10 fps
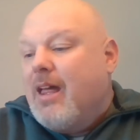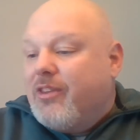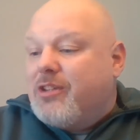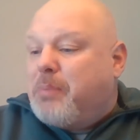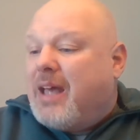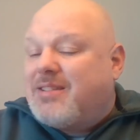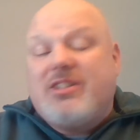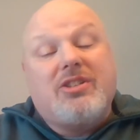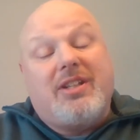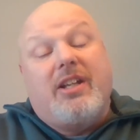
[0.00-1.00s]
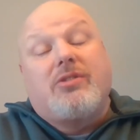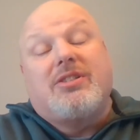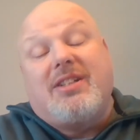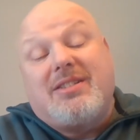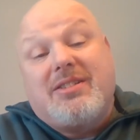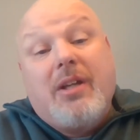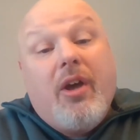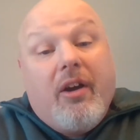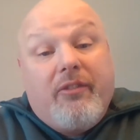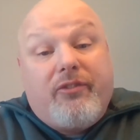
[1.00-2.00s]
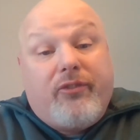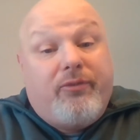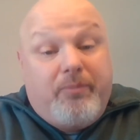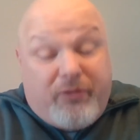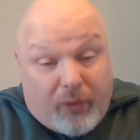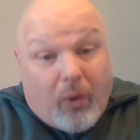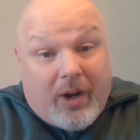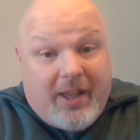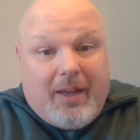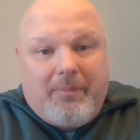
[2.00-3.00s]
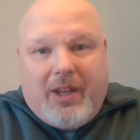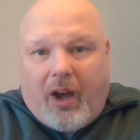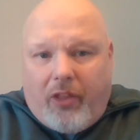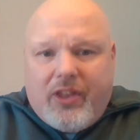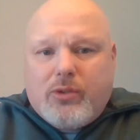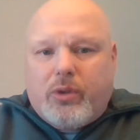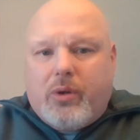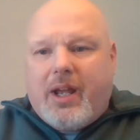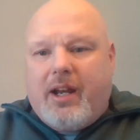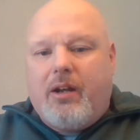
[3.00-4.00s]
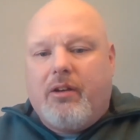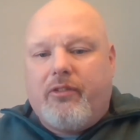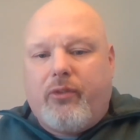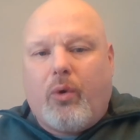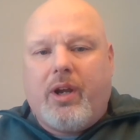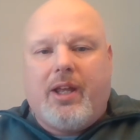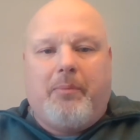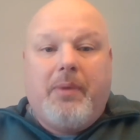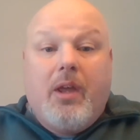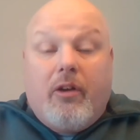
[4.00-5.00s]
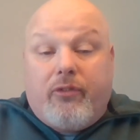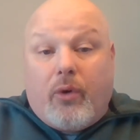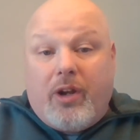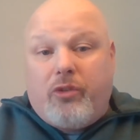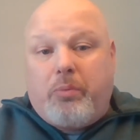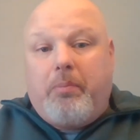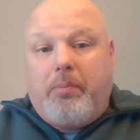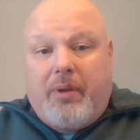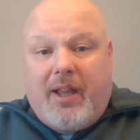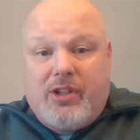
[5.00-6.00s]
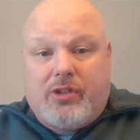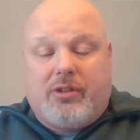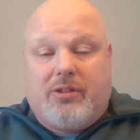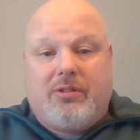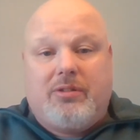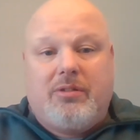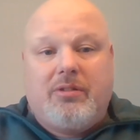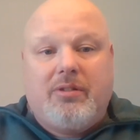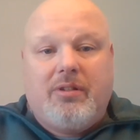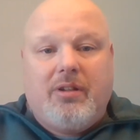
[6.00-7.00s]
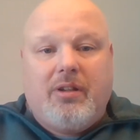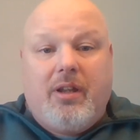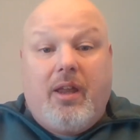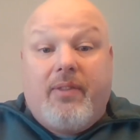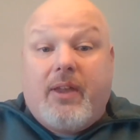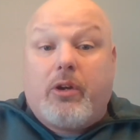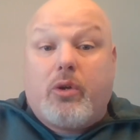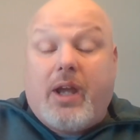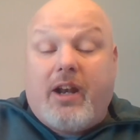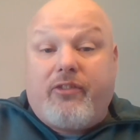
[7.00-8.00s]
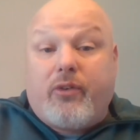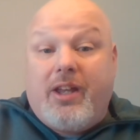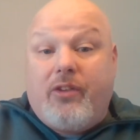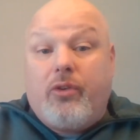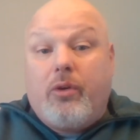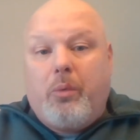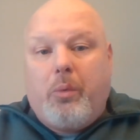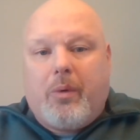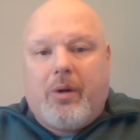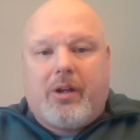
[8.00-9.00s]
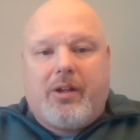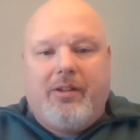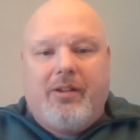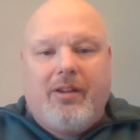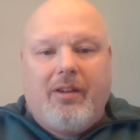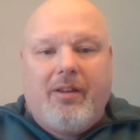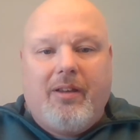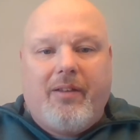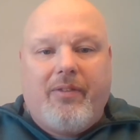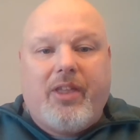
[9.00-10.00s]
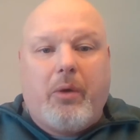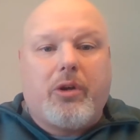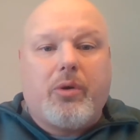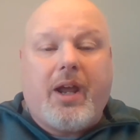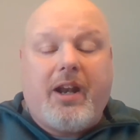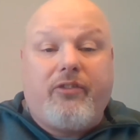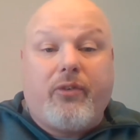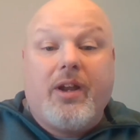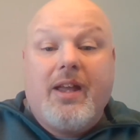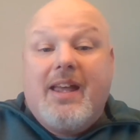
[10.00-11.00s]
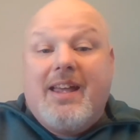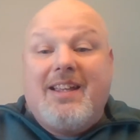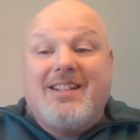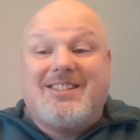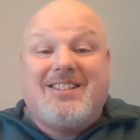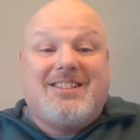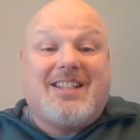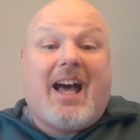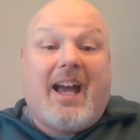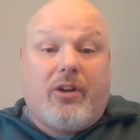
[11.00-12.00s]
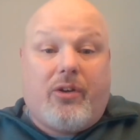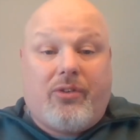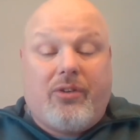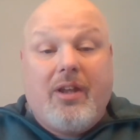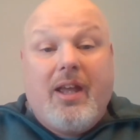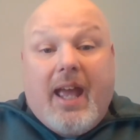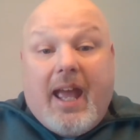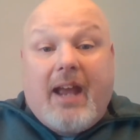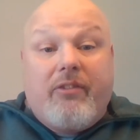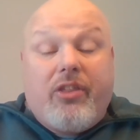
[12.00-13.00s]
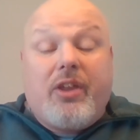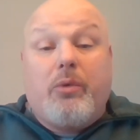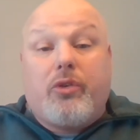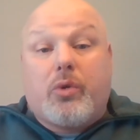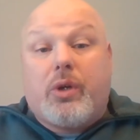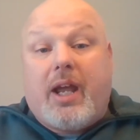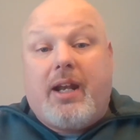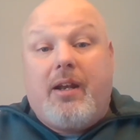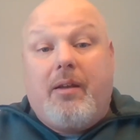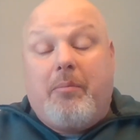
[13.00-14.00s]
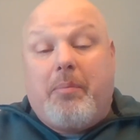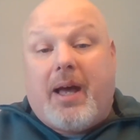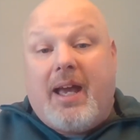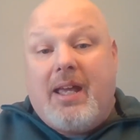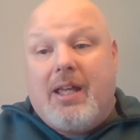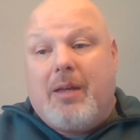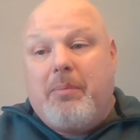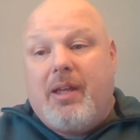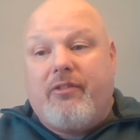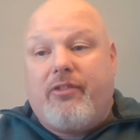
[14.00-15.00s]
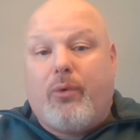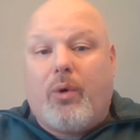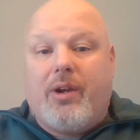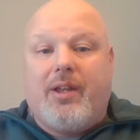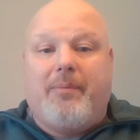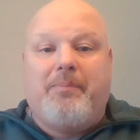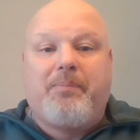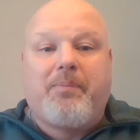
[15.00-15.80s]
This passage is interesting. It says, for him. All things were created for him. For his pleasure. They were created for his work. They were created for his desires. Everything was created by him and for him.